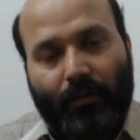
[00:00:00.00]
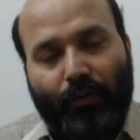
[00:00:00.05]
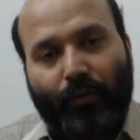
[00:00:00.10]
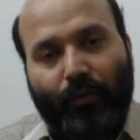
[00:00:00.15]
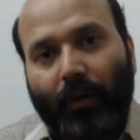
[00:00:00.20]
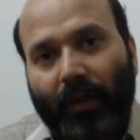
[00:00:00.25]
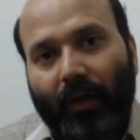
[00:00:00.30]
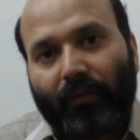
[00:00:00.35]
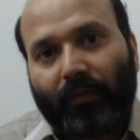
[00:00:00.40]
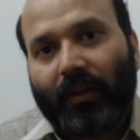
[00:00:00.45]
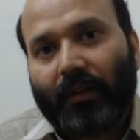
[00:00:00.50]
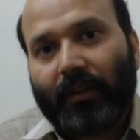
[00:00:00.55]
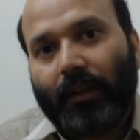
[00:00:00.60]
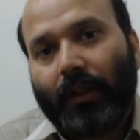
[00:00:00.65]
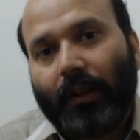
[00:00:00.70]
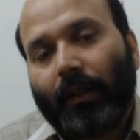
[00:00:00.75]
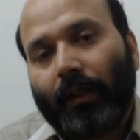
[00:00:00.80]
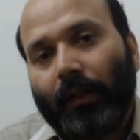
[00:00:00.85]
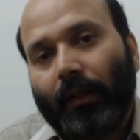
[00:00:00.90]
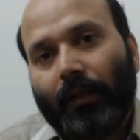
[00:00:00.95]
what were
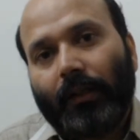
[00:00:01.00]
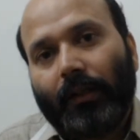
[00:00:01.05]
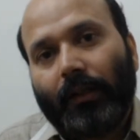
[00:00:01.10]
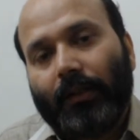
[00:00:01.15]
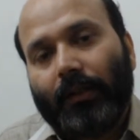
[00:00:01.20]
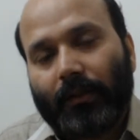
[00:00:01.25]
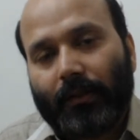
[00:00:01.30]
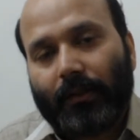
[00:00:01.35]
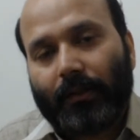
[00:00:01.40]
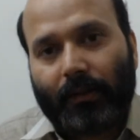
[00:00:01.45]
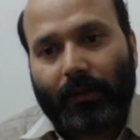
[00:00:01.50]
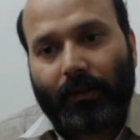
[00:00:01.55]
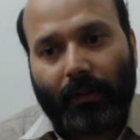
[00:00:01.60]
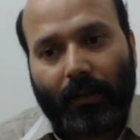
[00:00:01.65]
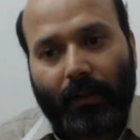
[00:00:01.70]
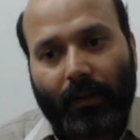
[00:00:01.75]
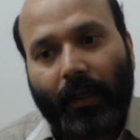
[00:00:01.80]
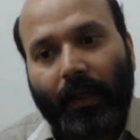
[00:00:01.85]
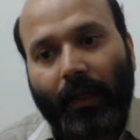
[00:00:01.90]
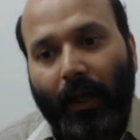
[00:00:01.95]
their conditions,
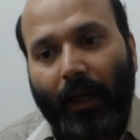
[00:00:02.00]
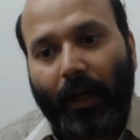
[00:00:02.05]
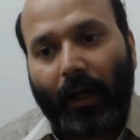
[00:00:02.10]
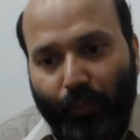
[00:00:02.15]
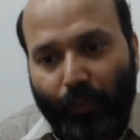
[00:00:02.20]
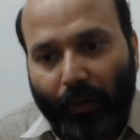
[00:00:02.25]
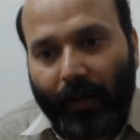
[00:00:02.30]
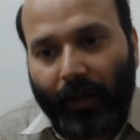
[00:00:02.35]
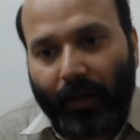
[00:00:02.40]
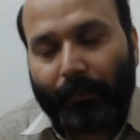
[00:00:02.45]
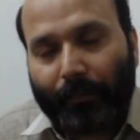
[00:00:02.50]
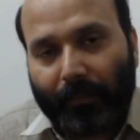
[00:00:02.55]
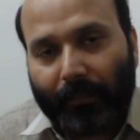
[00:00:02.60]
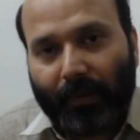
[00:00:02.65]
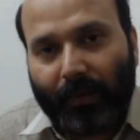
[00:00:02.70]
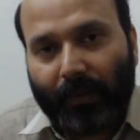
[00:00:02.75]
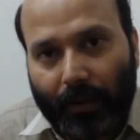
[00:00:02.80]
and now what